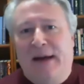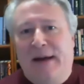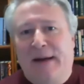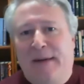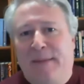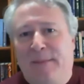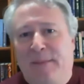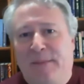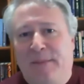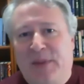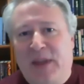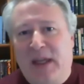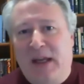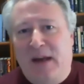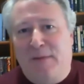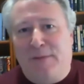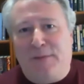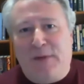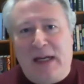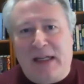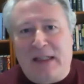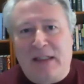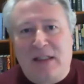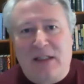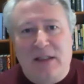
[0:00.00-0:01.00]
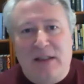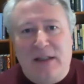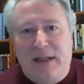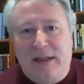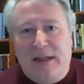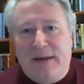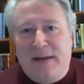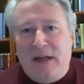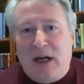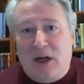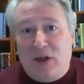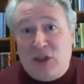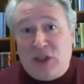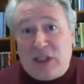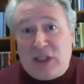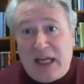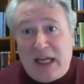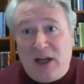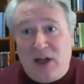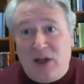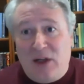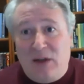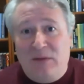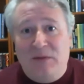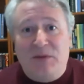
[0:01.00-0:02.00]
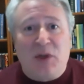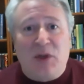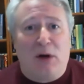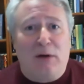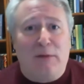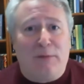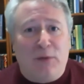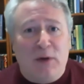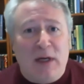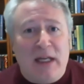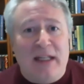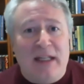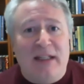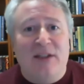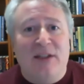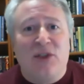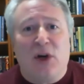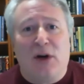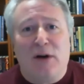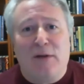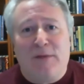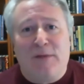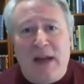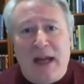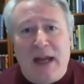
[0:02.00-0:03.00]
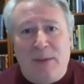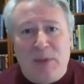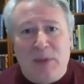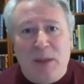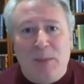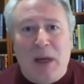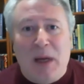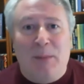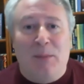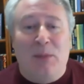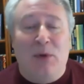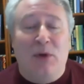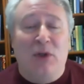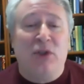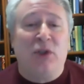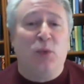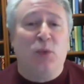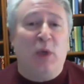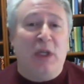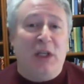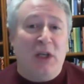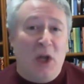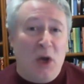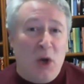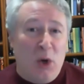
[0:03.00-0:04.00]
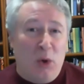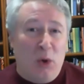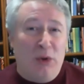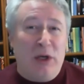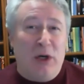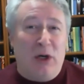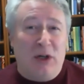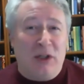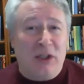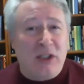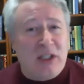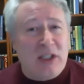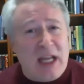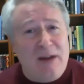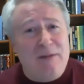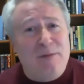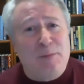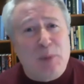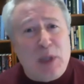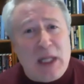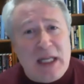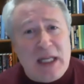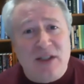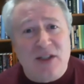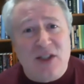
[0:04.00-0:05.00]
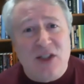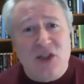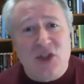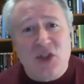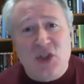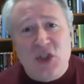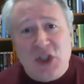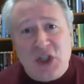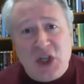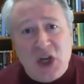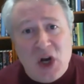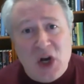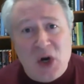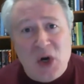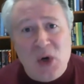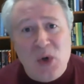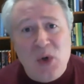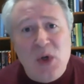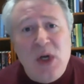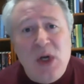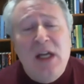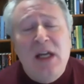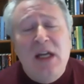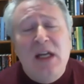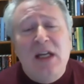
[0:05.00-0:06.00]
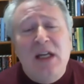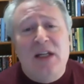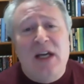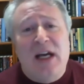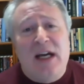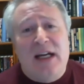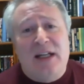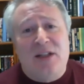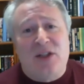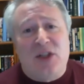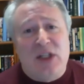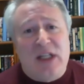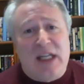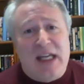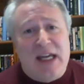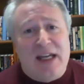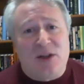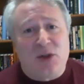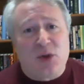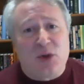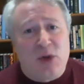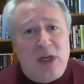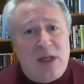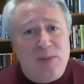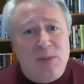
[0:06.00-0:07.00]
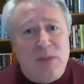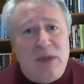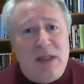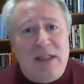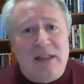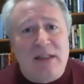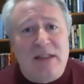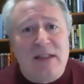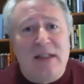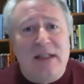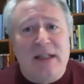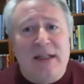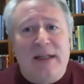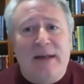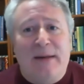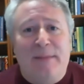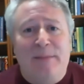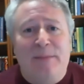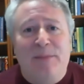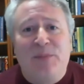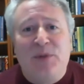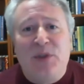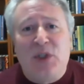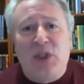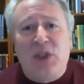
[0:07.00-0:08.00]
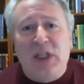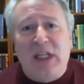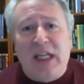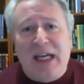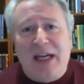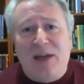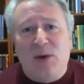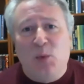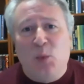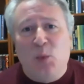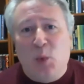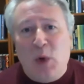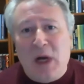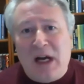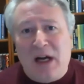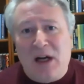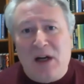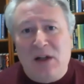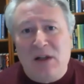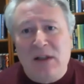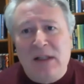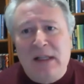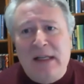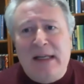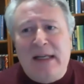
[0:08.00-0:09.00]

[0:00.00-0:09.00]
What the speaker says: They affect ourselves, our friends, our family members. We know there are safe places to go to get treatment, to get well.